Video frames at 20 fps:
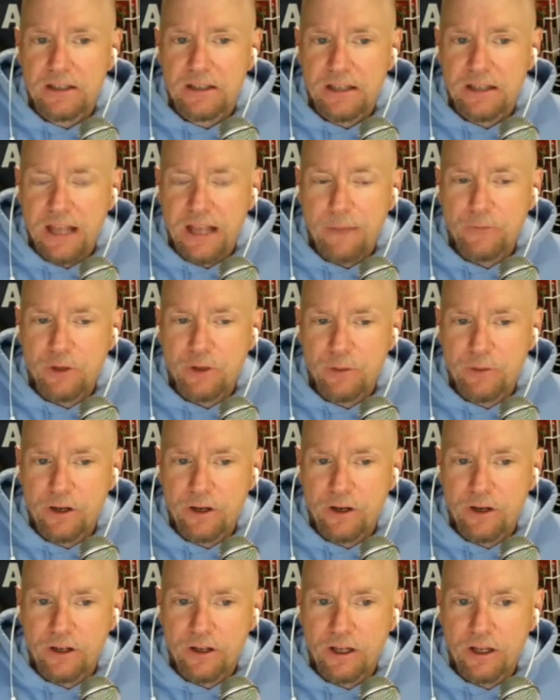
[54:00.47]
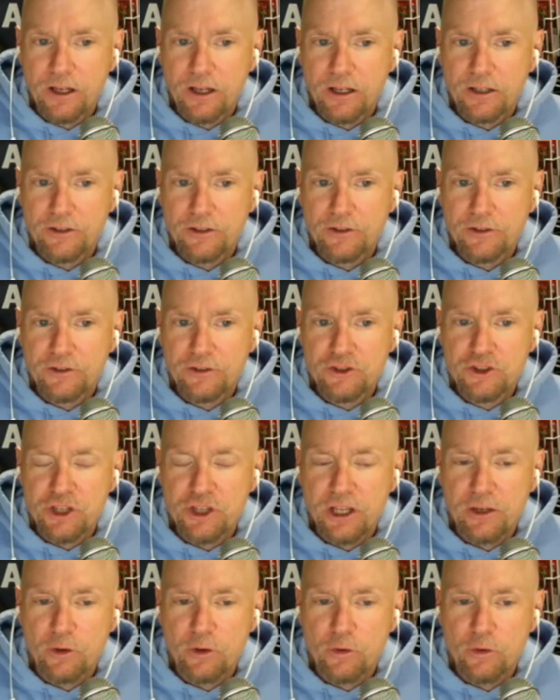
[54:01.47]
Captain America
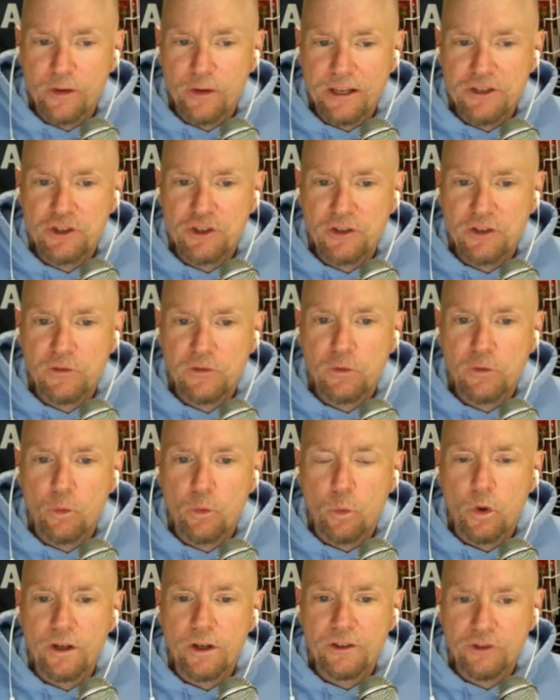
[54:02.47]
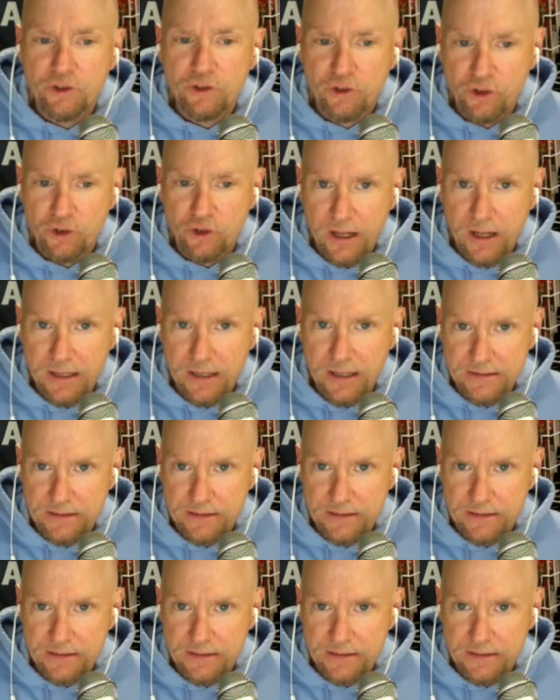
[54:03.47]
Generations One Shot.